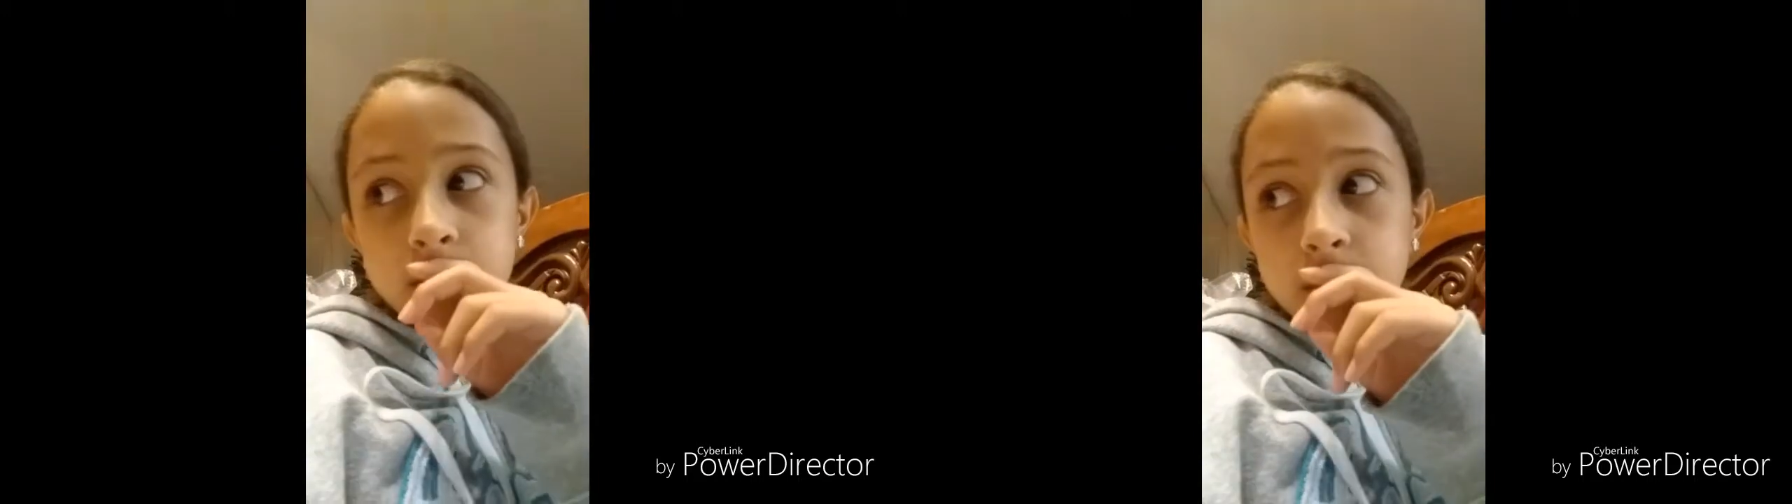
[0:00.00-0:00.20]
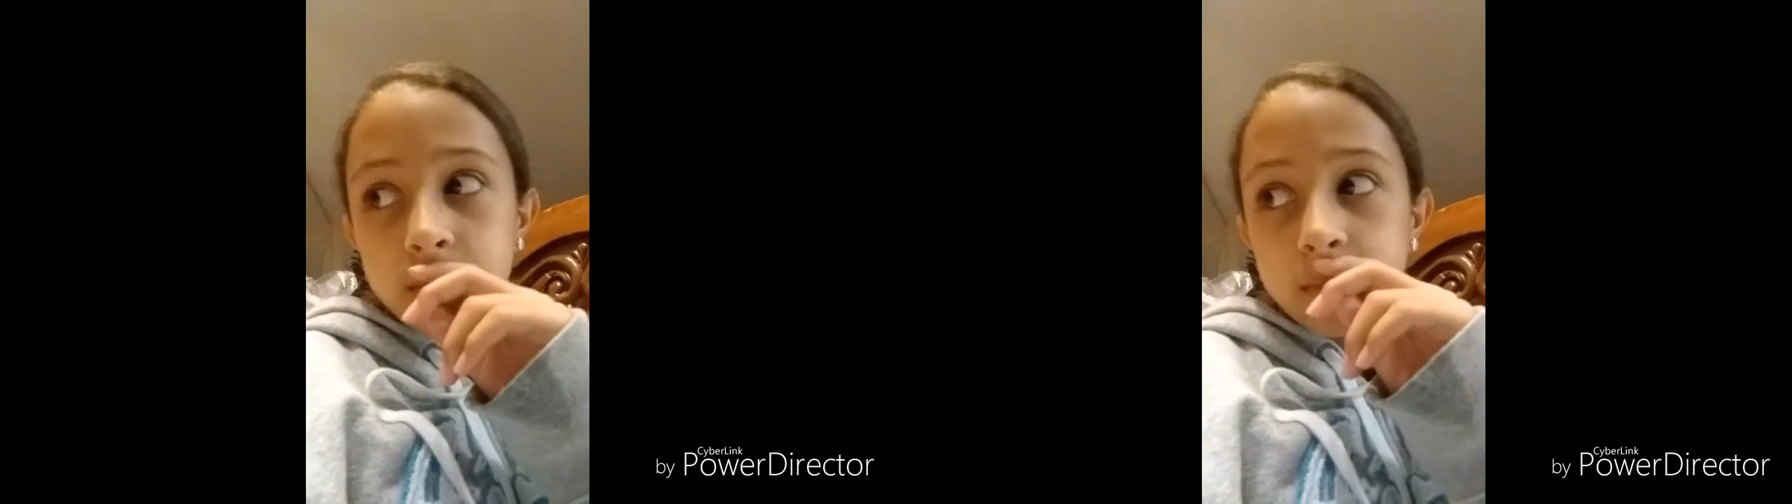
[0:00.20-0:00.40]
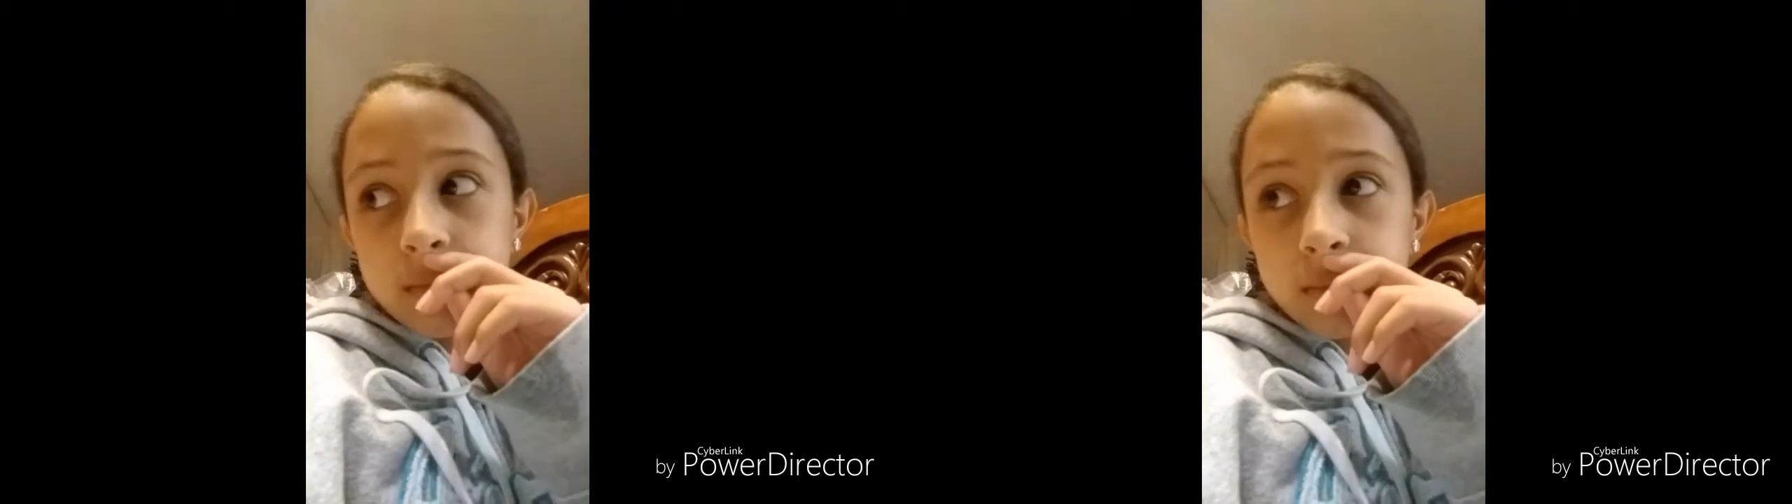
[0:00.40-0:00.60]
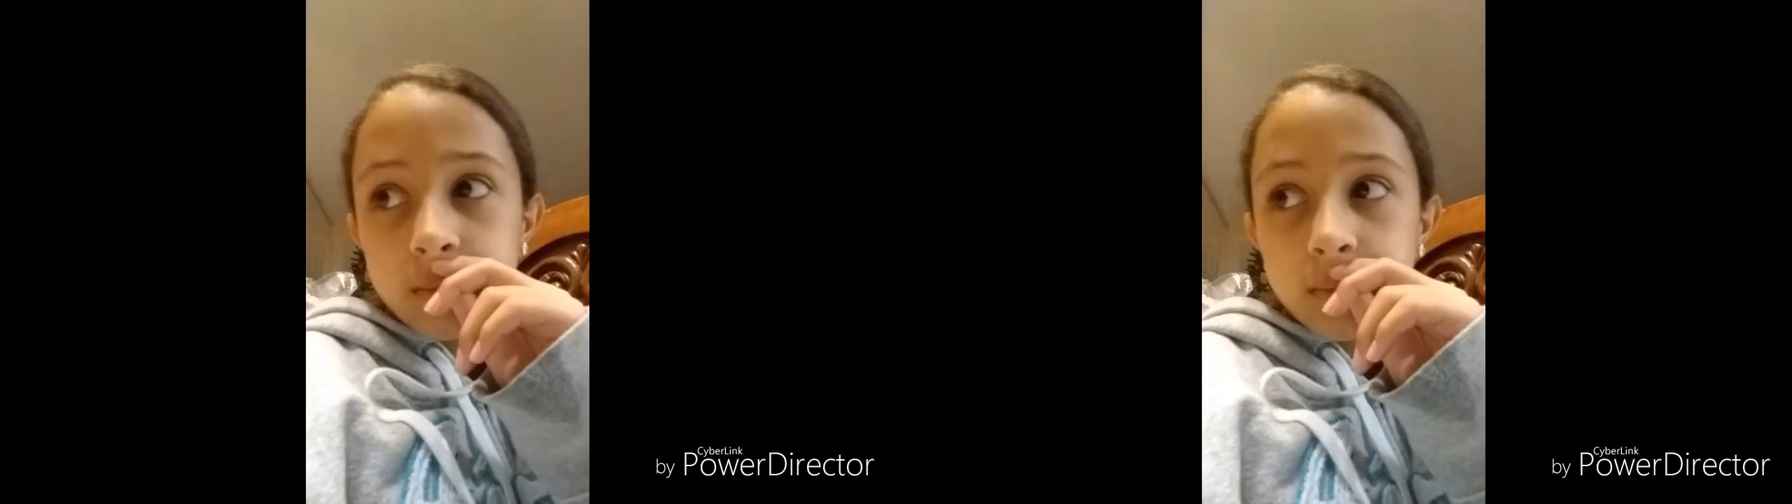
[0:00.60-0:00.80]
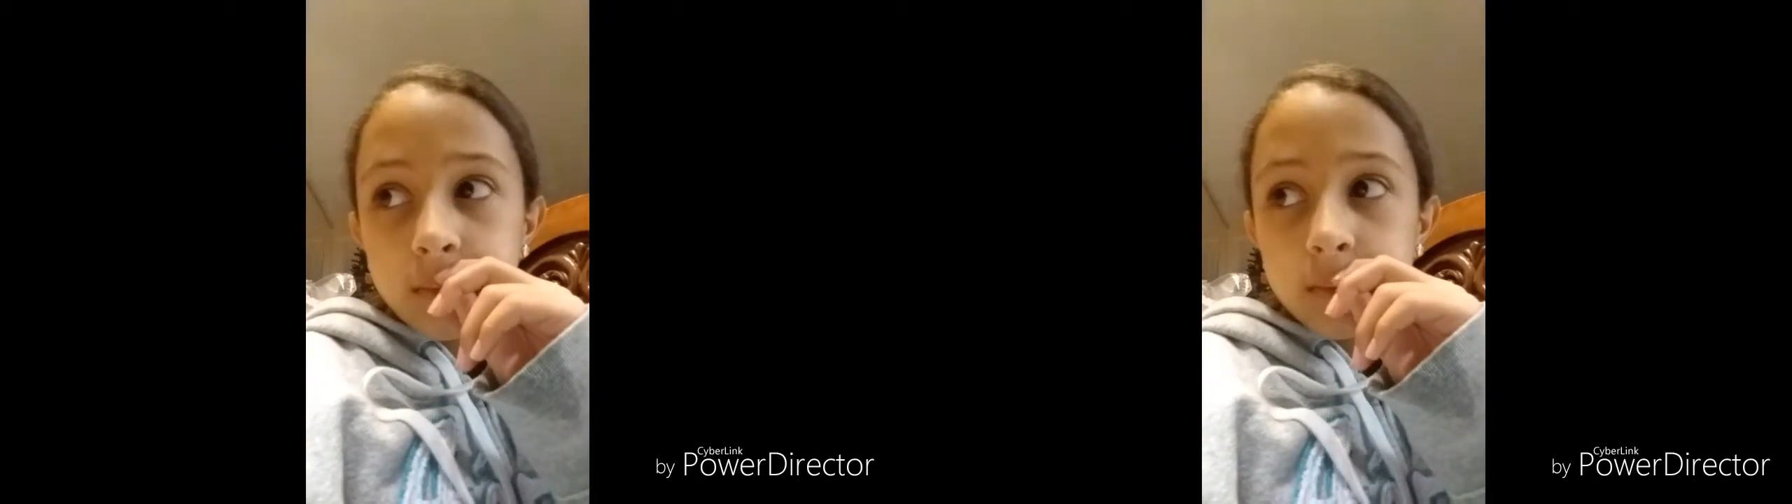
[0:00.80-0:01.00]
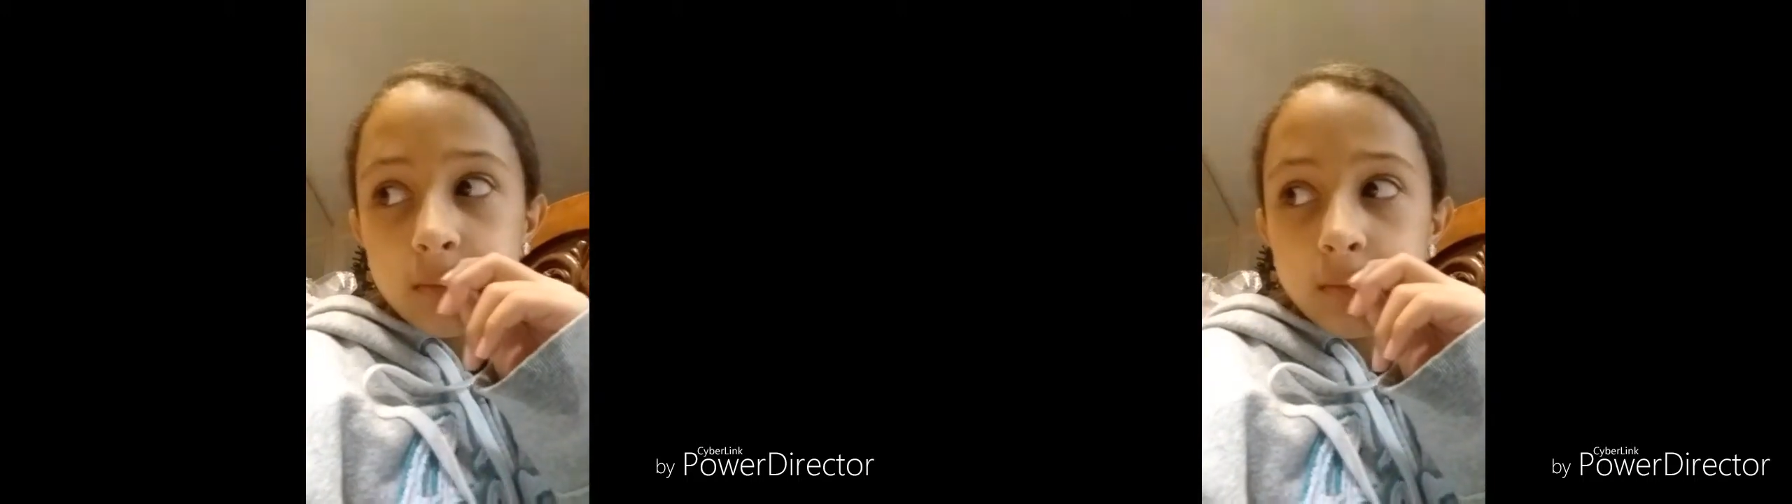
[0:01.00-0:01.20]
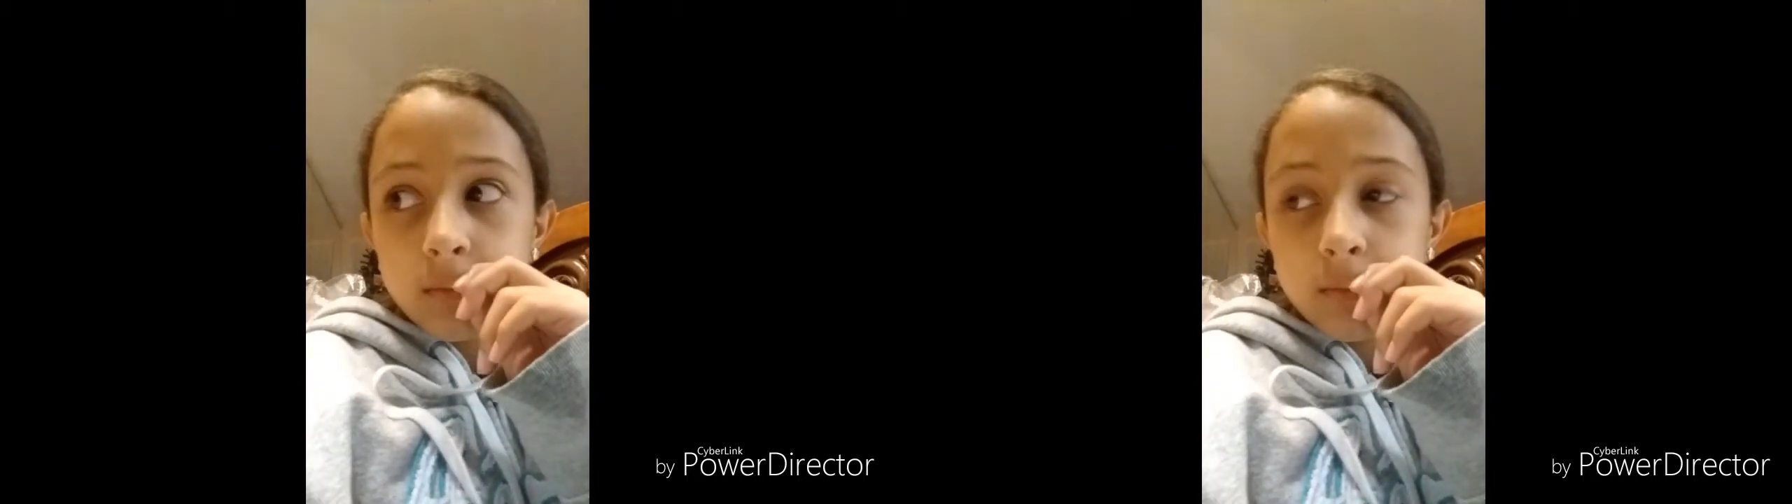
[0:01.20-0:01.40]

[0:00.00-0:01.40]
Link on Christy's